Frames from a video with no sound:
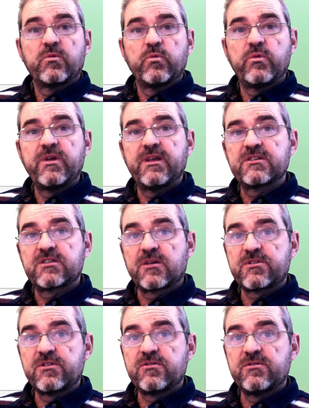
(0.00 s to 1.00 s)
we
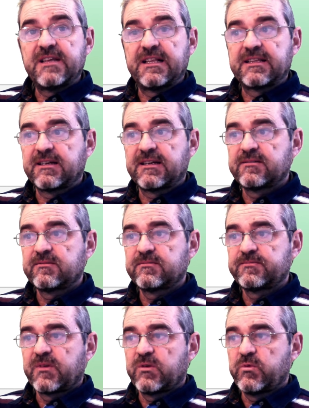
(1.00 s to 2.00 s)
substitute delta
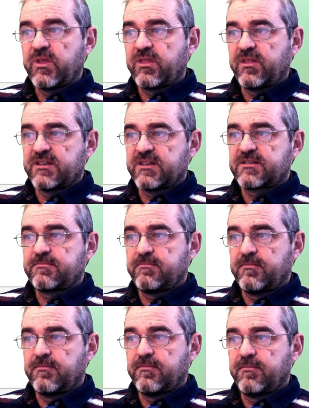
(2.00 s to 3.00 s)
with this
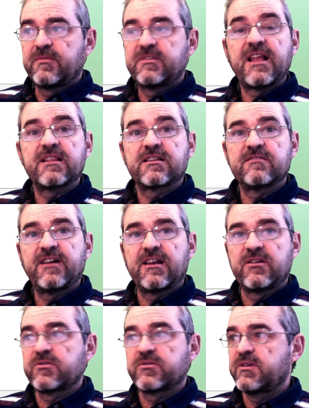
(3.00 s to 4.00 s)
delta value